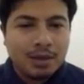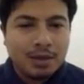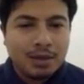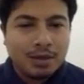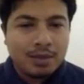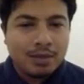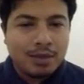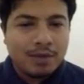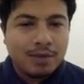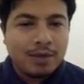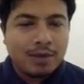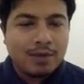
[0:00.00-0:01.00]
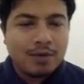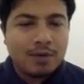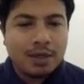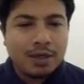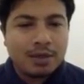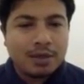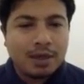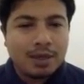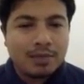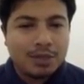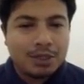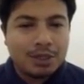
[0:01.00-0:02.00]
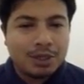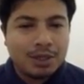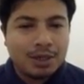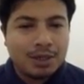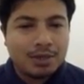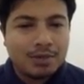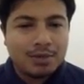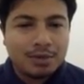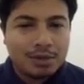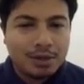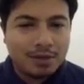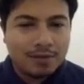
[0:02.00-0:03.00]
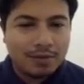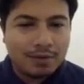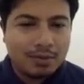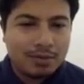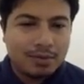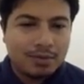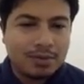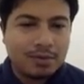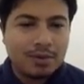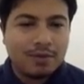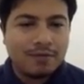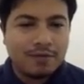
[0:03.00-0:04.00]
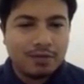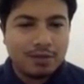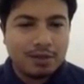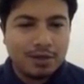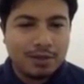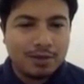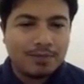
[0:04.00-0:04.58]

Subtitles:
if I were in a time machine, I could travel to the future.